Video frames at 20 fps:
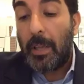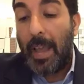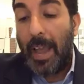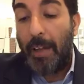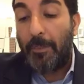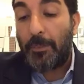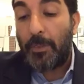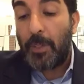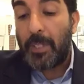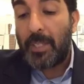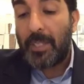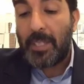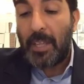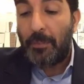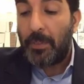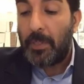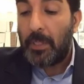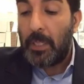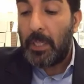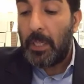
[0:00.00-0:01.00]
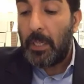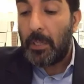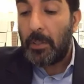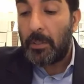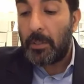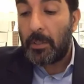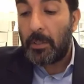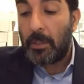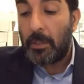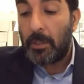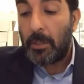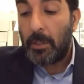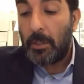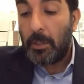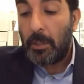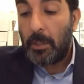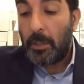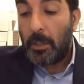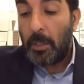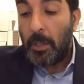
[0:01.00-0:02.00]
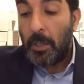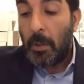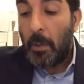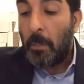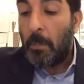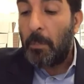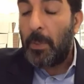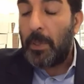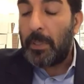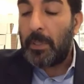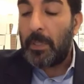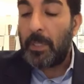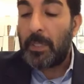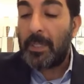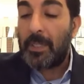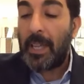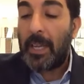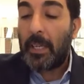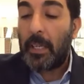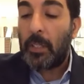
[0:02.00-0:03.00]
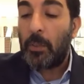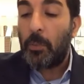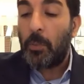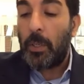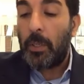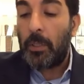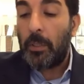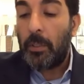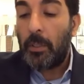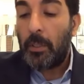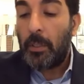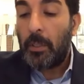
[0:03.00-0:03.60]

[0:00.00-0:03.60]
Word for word: after 70 years. But the second one,